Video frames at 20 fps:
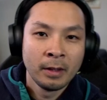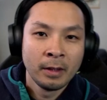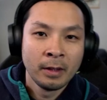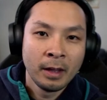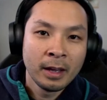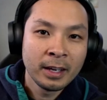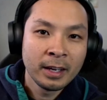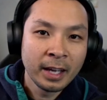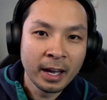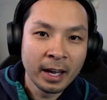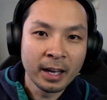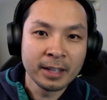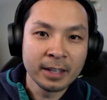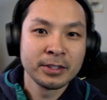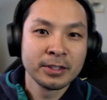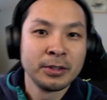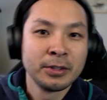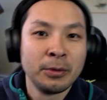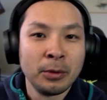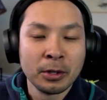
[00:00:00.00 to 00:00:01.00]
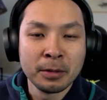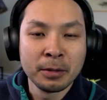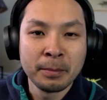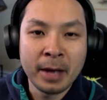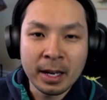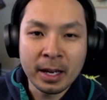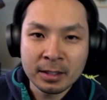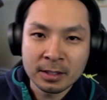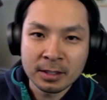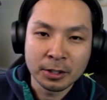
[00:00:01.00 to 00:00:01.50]
Hey guys, welcome
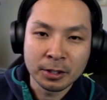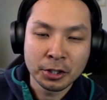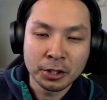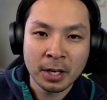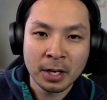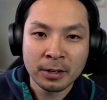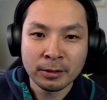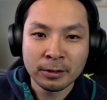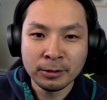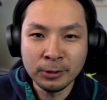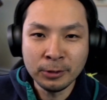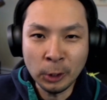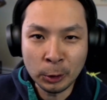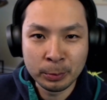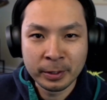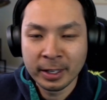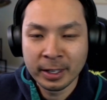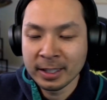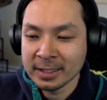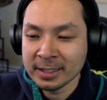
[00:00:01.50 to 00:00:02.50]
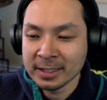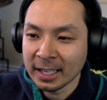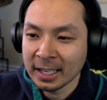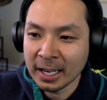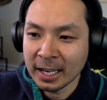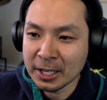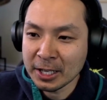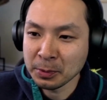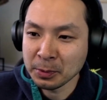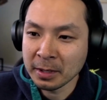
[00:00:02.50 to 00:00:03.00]
back to the channel. Hope you guys had a
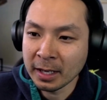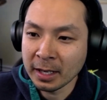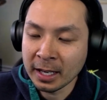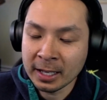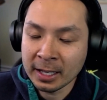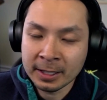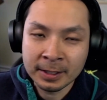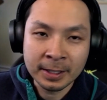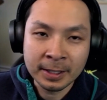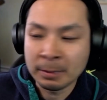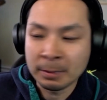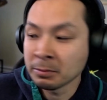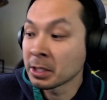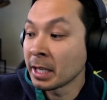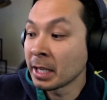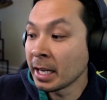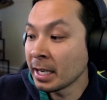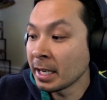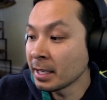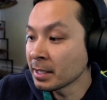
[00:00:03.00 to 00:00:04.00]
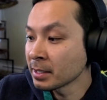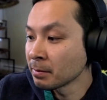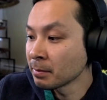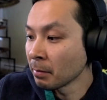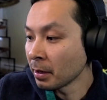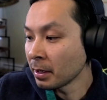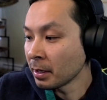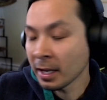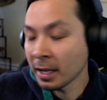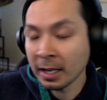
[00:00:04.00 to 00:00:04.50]
nice weekend. Today is
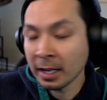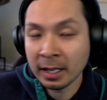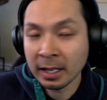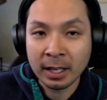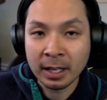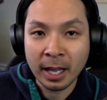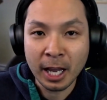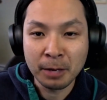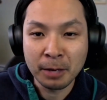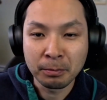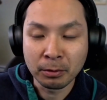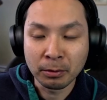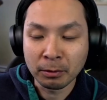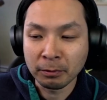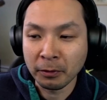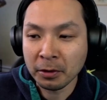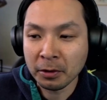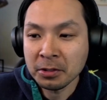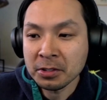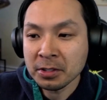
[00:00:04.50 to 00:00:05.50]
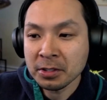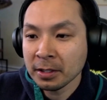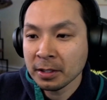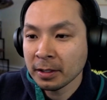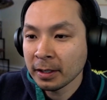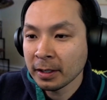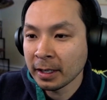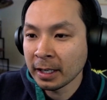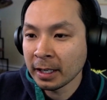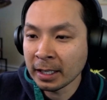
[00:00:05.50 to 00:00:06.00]
Monday, April 1st,
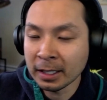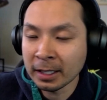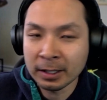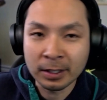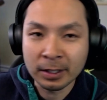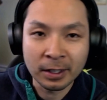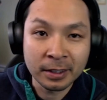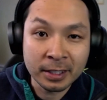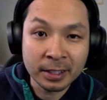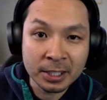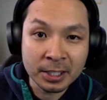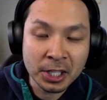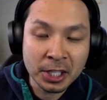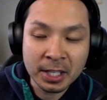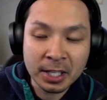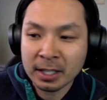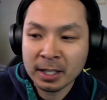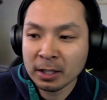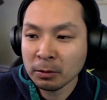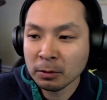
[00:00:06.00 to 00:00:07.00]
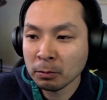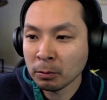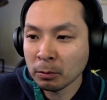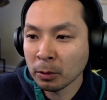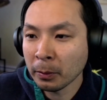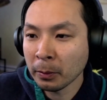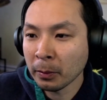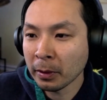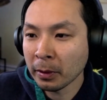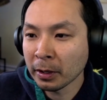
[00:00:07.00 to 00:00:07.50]
and on the agenda, what we
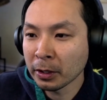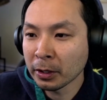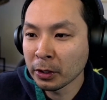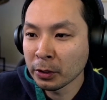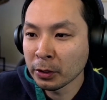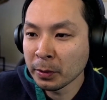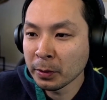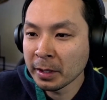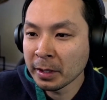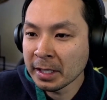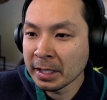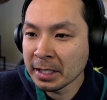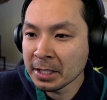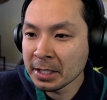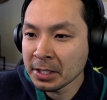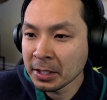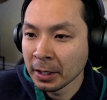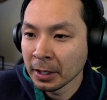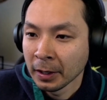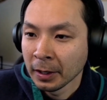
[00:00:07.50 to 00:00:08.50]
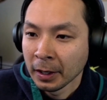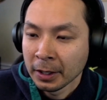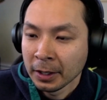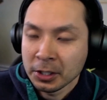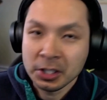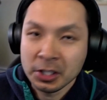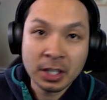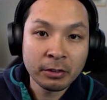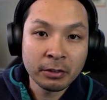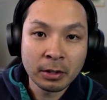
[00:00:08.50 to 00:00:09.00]
want to do is
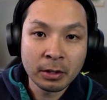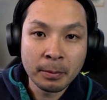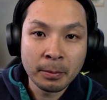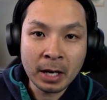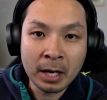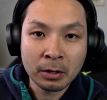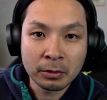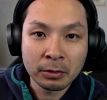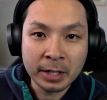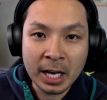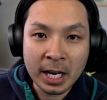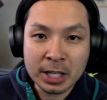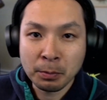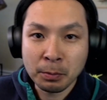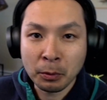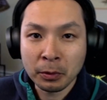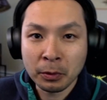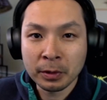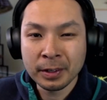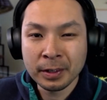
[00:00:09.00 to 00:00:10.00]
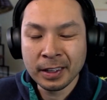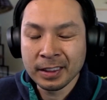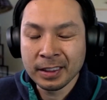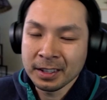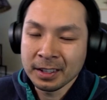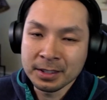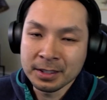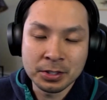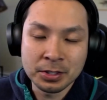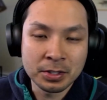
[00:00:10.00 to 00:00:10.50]
just cover the macro dashboard. I think
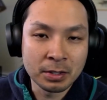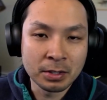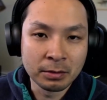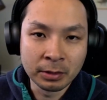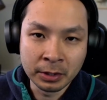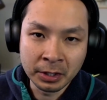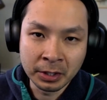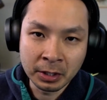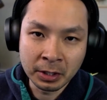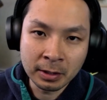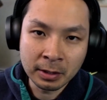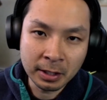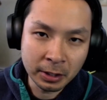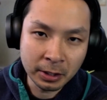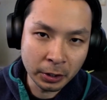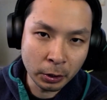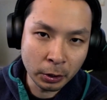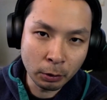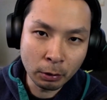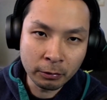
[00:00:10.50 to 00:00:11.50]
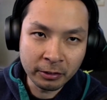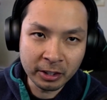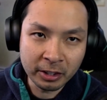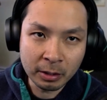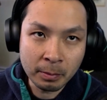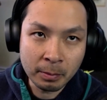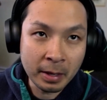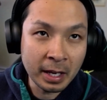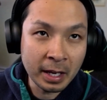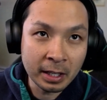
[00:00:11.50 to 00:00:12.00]
it's just a really good thing to go over at the
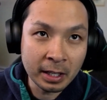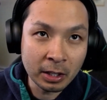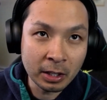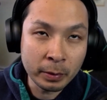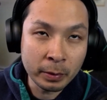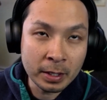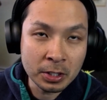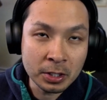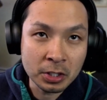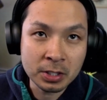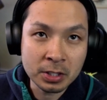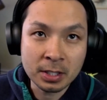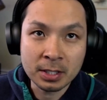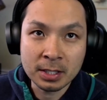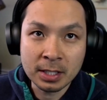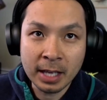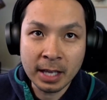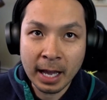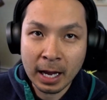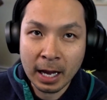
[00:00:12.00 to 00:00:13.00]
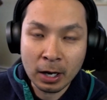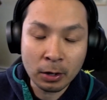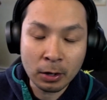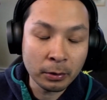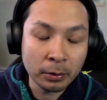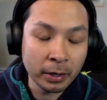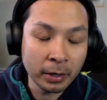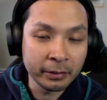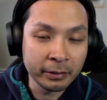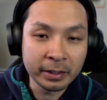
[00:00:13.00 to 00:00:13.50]
beginning of the week just to see how
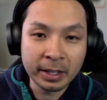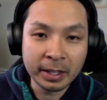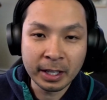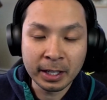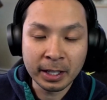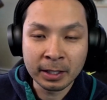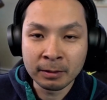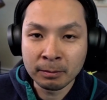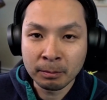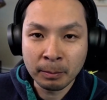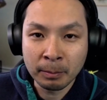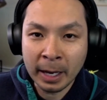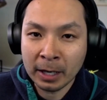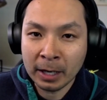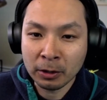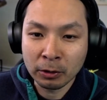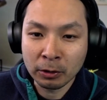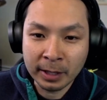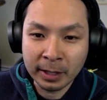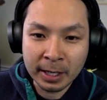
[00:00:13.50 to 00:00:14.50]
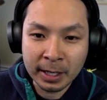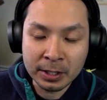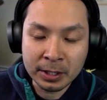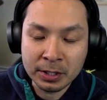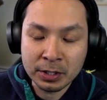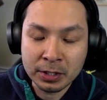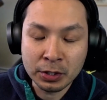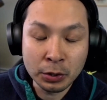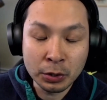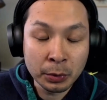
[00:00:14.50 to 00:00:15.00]
everything in macro land is
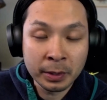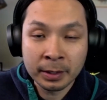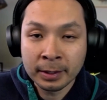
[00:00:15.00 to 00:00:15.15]
doing.